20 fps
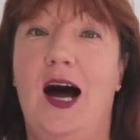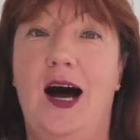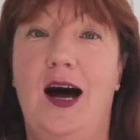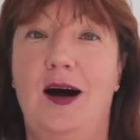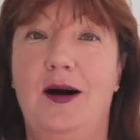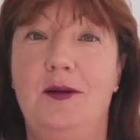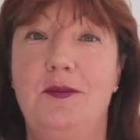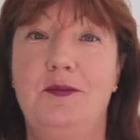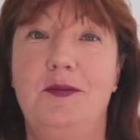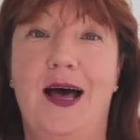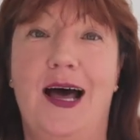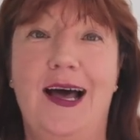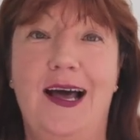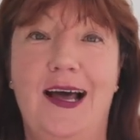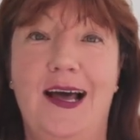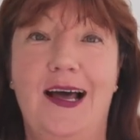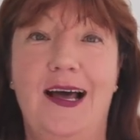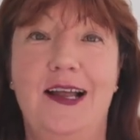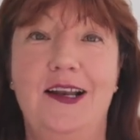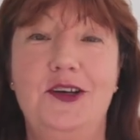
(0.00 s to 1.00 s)
I'm
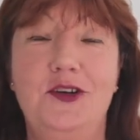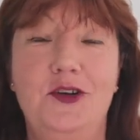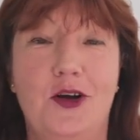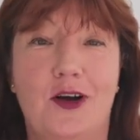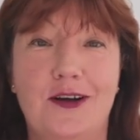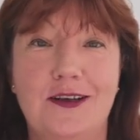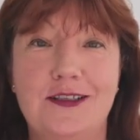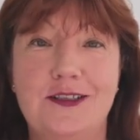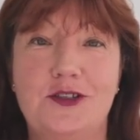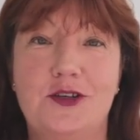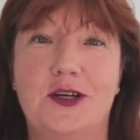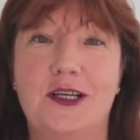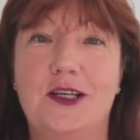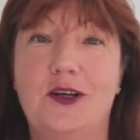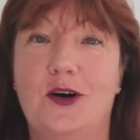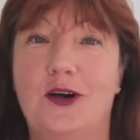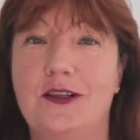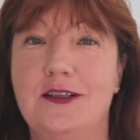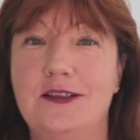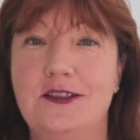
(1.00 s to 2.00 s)
not a
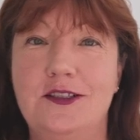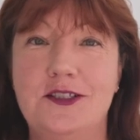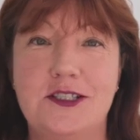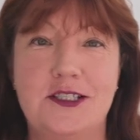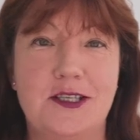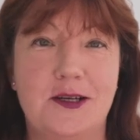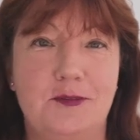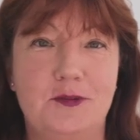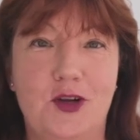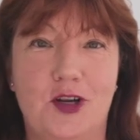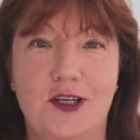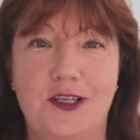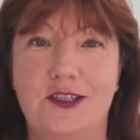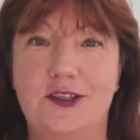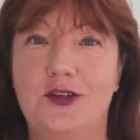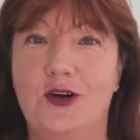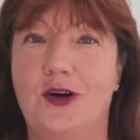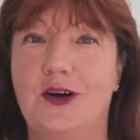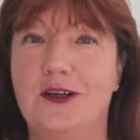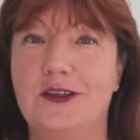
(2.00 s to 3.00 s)
psychologist, I'm not a
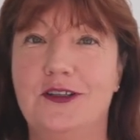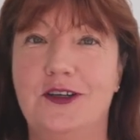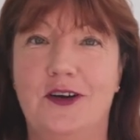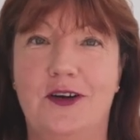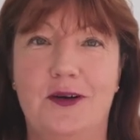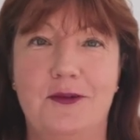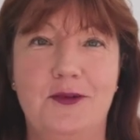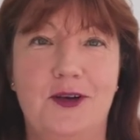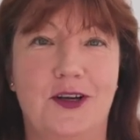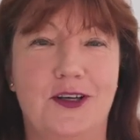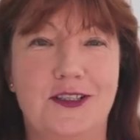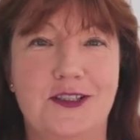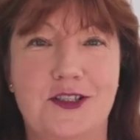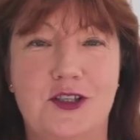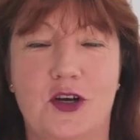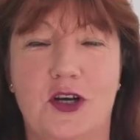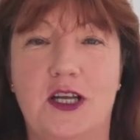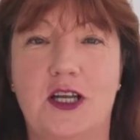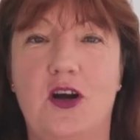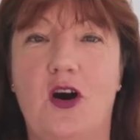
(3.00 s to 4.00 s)
doctor, I'm not a
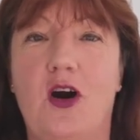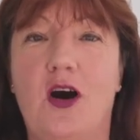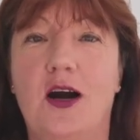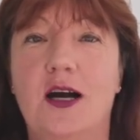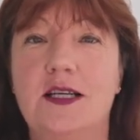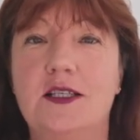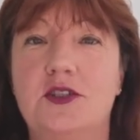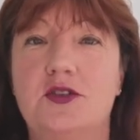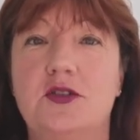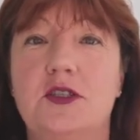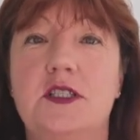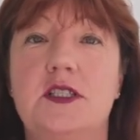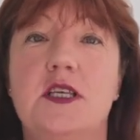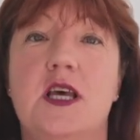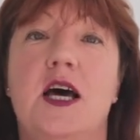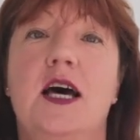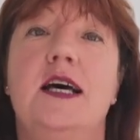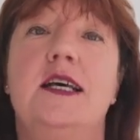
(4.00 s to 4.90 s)
psychiatrist.